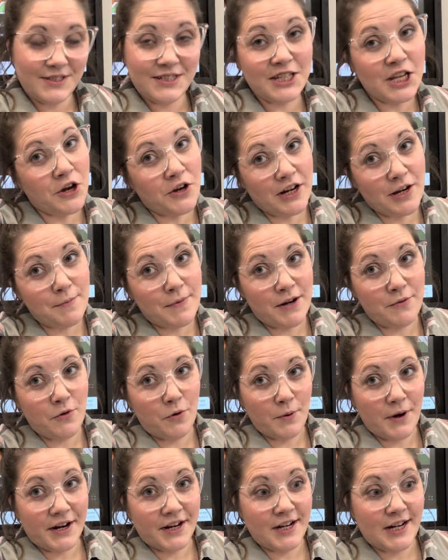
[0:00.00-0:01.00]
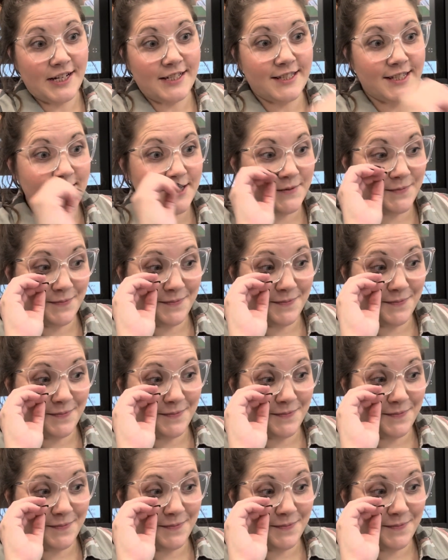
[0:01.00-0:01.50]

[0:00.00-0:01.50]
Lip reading: Doubt anybody will recognize it.